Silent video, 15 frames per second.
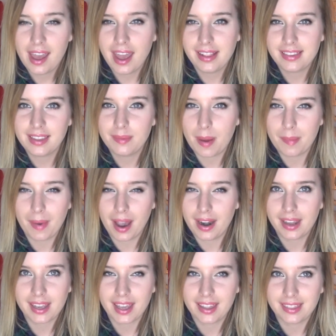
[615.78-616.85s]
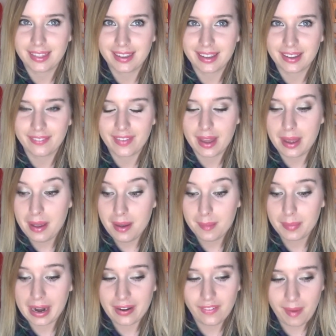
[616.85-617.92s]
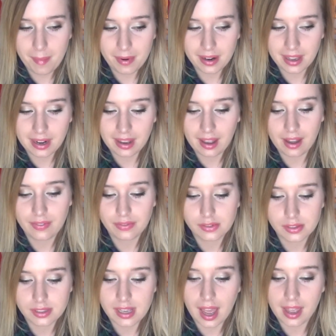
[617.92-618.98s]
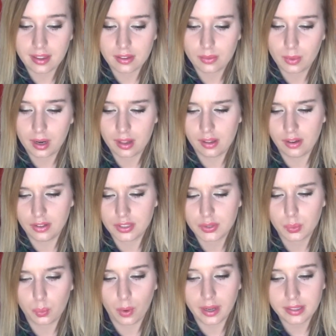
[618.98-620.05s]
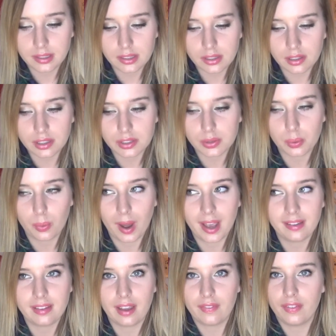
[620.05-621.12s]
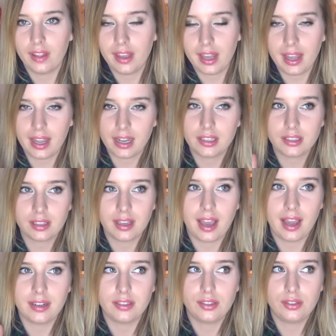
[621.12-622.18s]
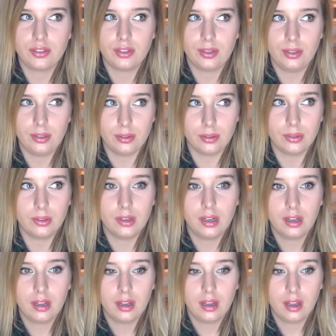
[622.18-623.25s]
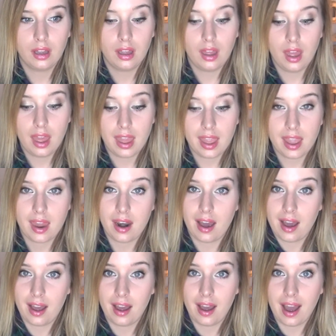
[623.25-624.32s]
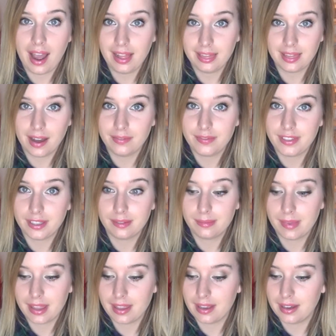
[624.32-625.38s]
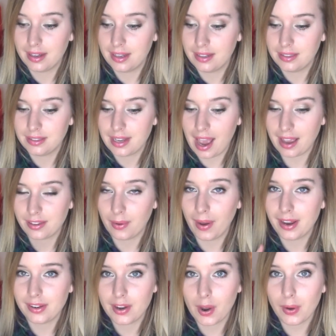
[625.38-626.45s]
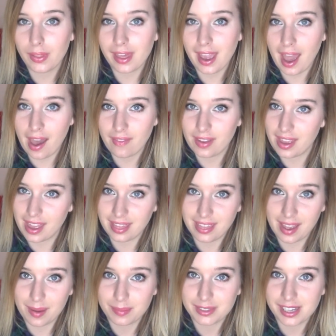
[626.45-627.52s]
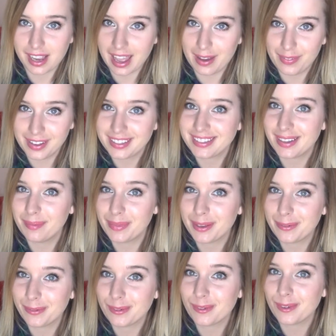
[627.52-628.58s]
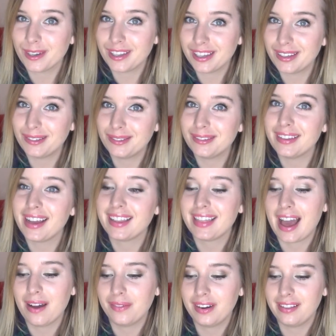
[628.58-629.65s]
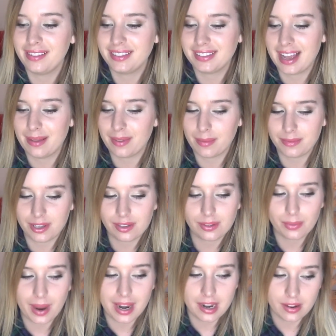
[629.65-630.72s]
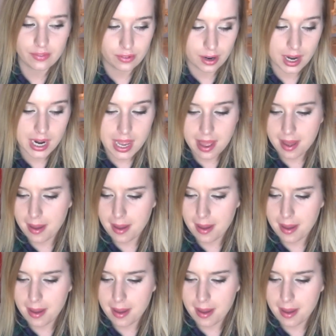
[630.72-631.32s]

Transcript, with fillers: It's in my mind. I can't think of it. But I remember getting a full-size one of those once or twice. I feel like I actually had two. And I loved them. And so I know they have it in them to give us something really cool like that one of these times. I'm just waiting for it.